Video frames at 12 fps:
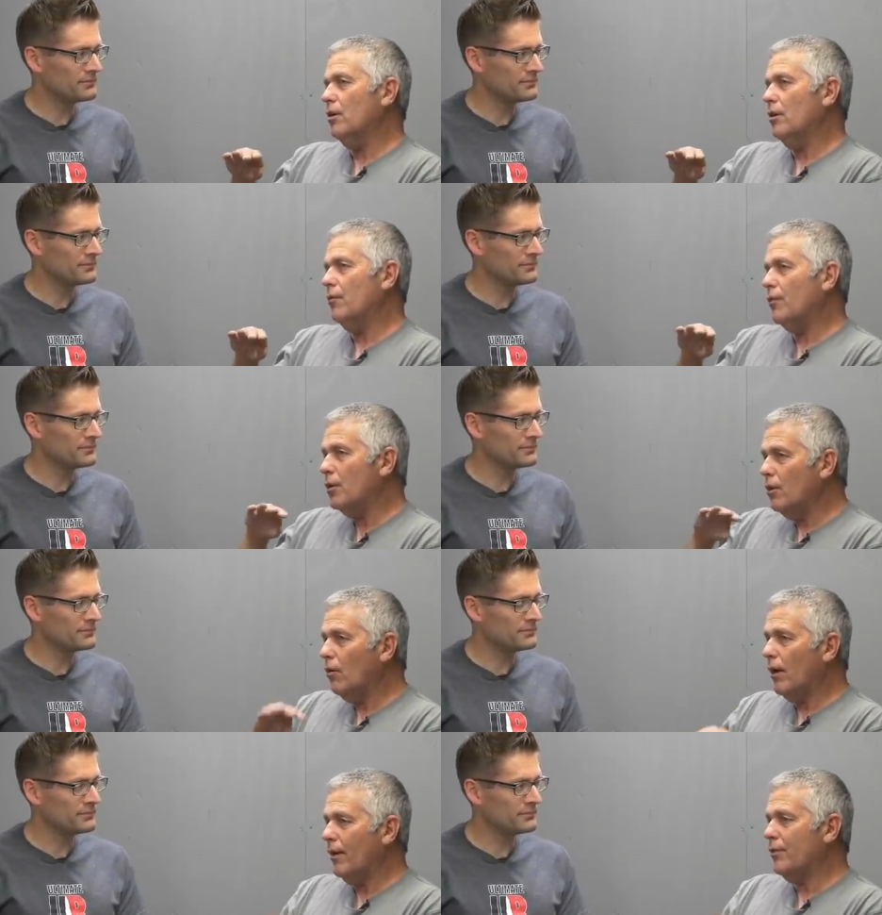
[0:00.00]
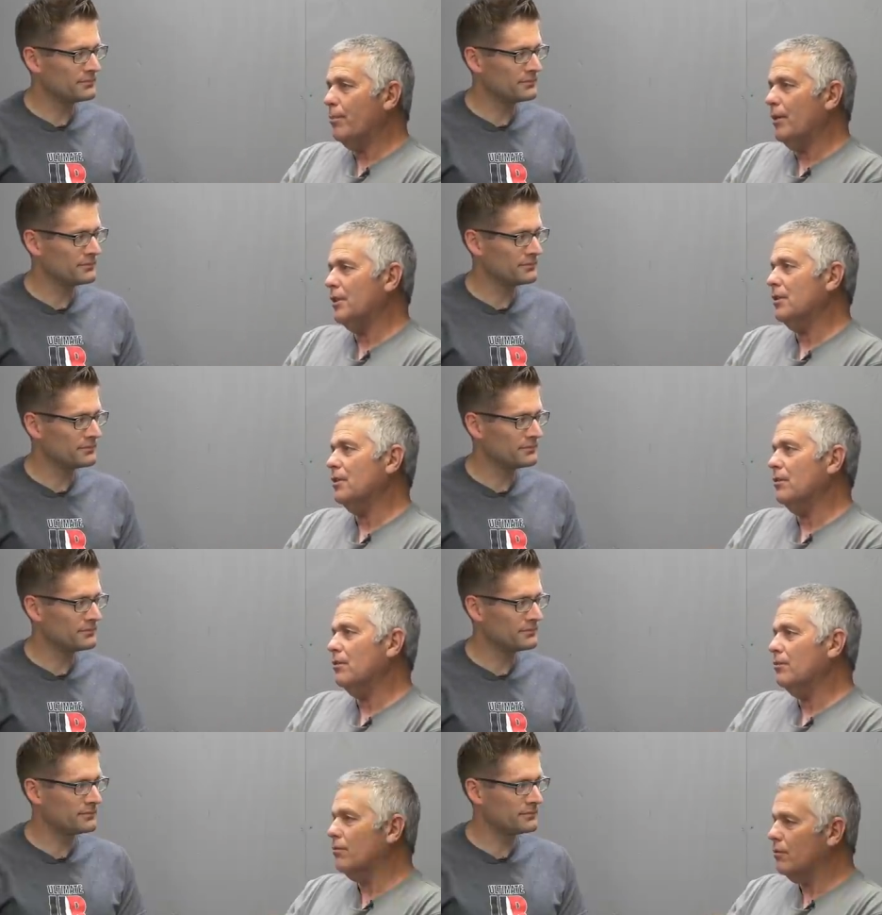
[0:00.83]
Speaker 1: if you don't have the budget
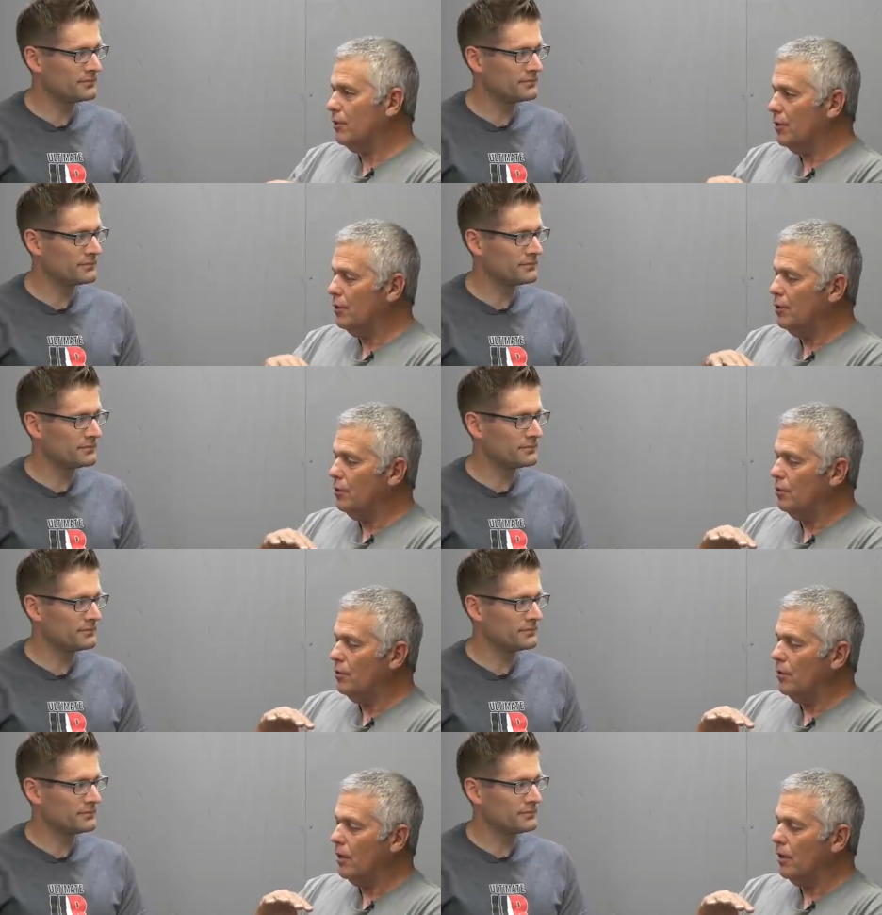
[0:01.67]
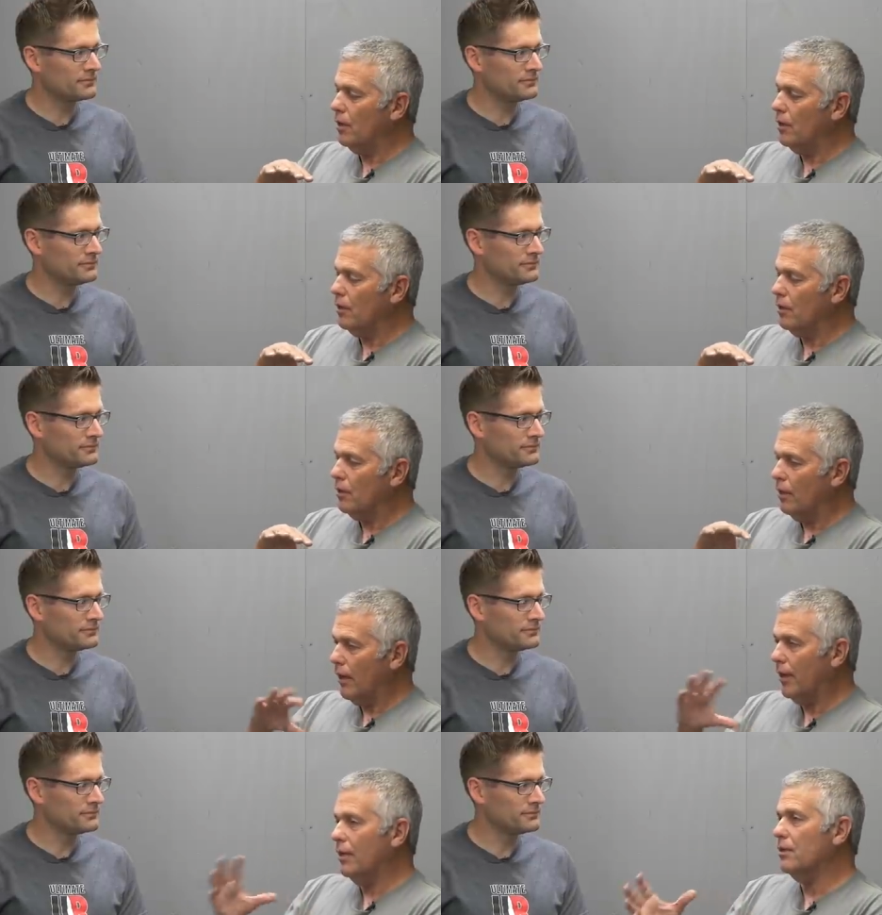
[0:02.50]
to do uh,
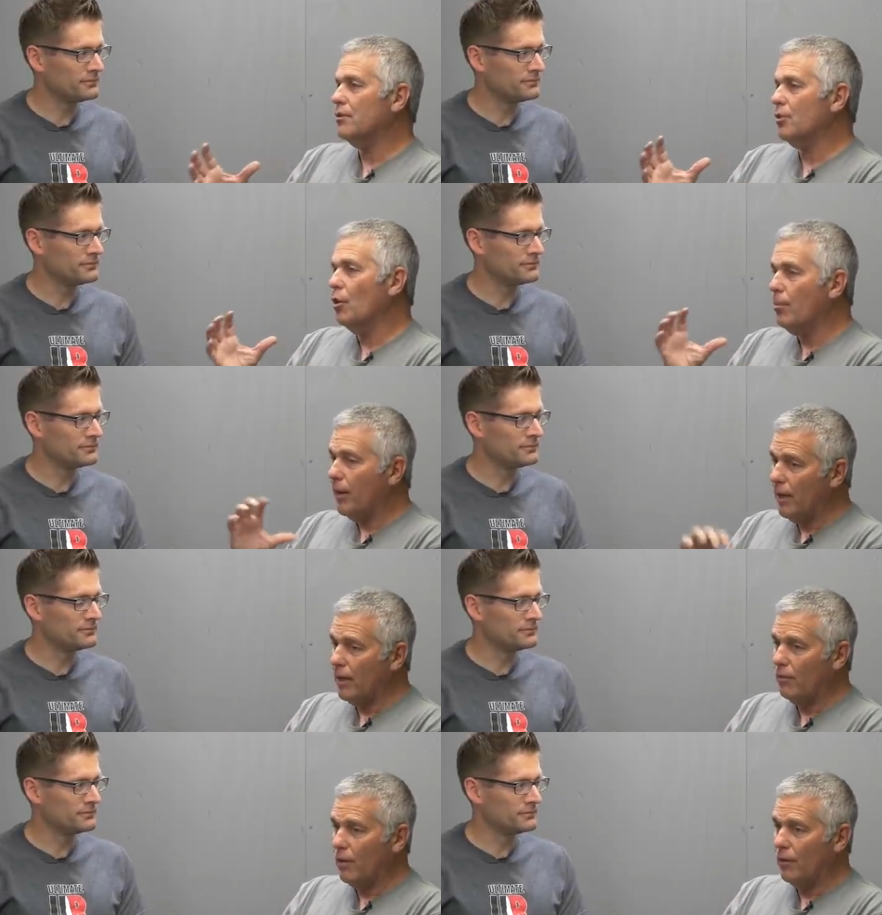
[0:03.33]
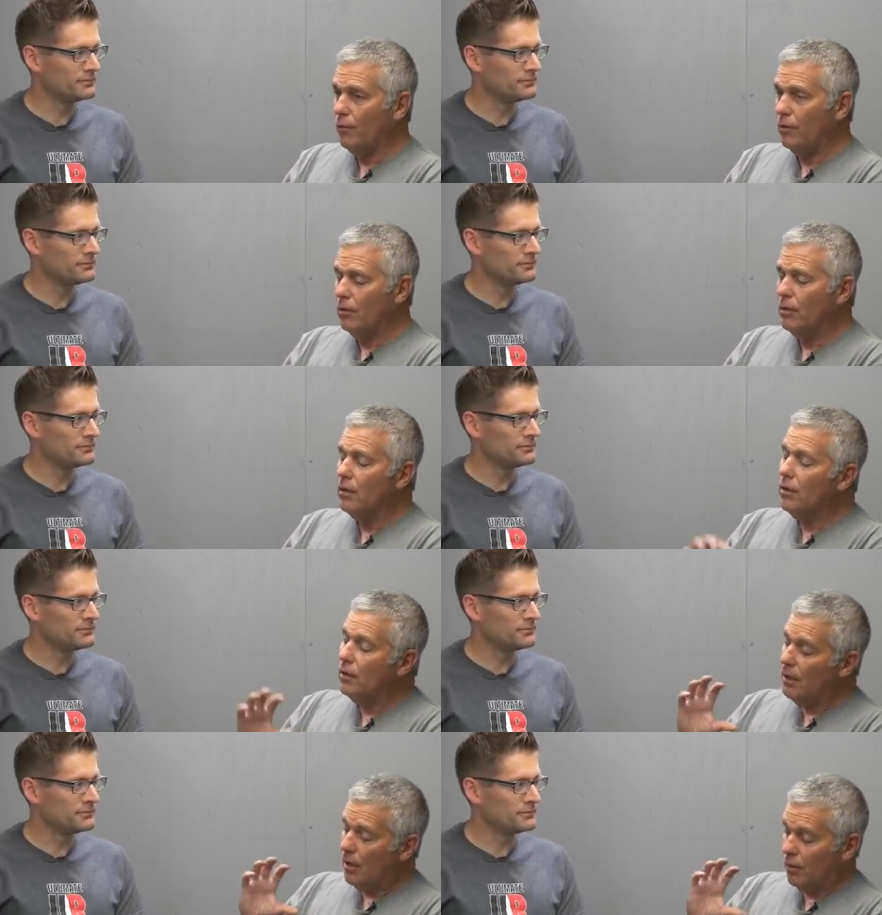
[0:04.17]
high end scope, high end rifle,
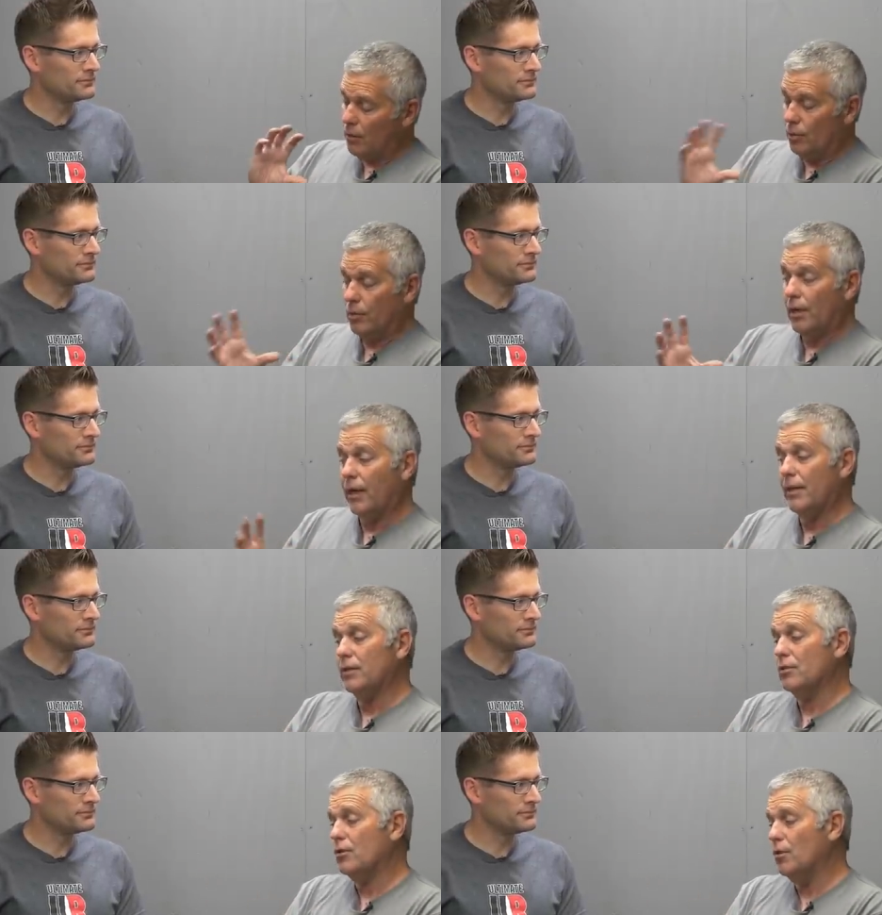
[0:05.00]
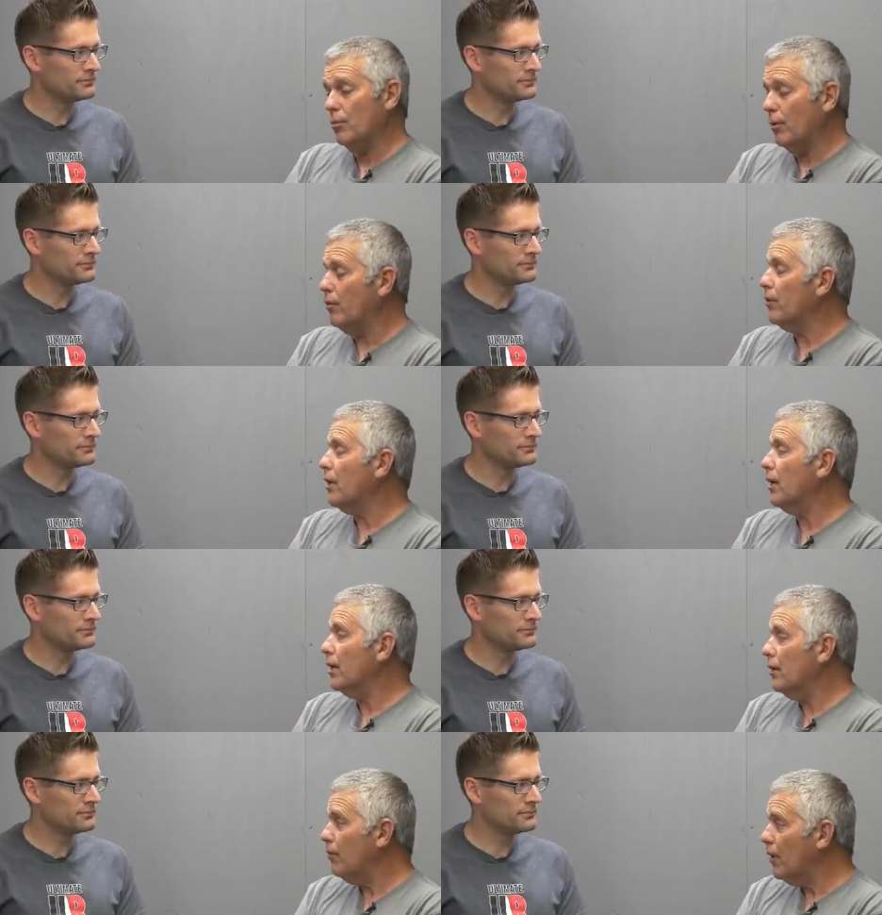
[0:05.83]
I would go with a high end scope over the
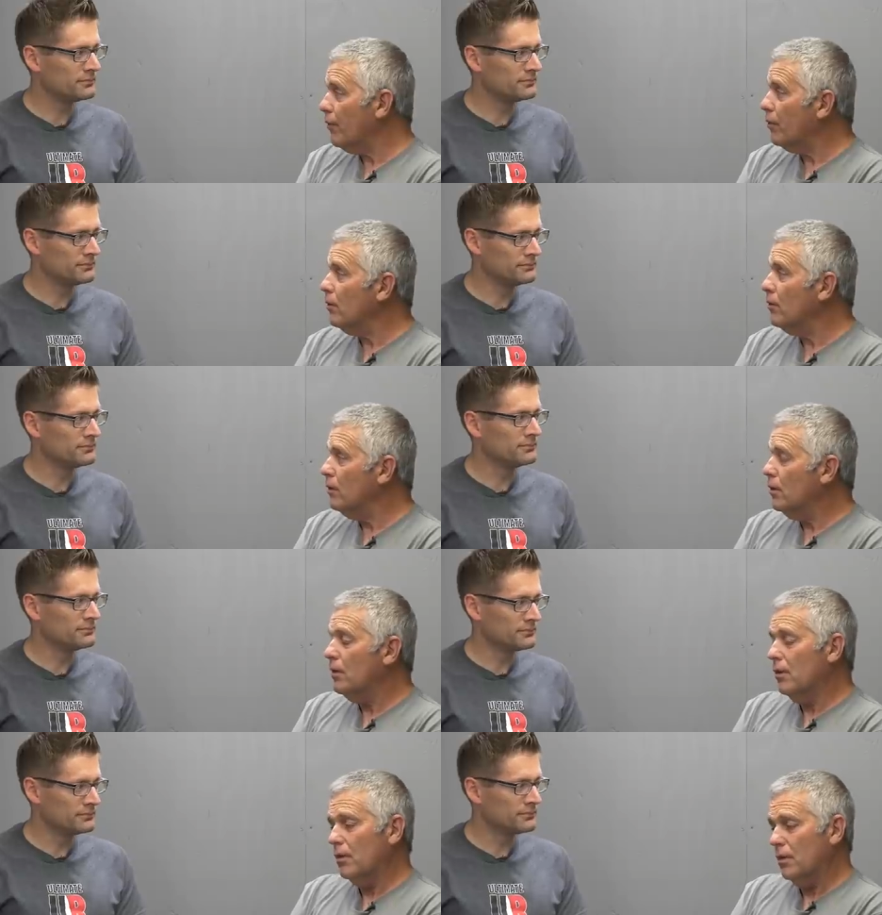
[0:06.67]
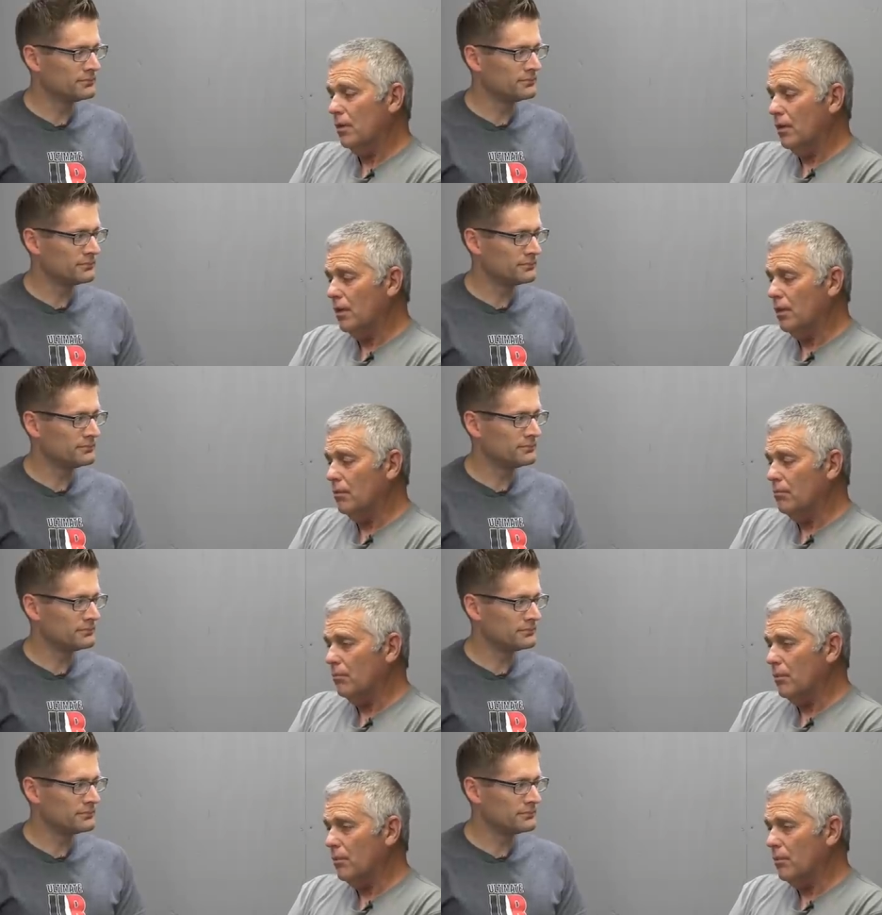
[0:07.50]
high end rifle. Mm-hmm. Um,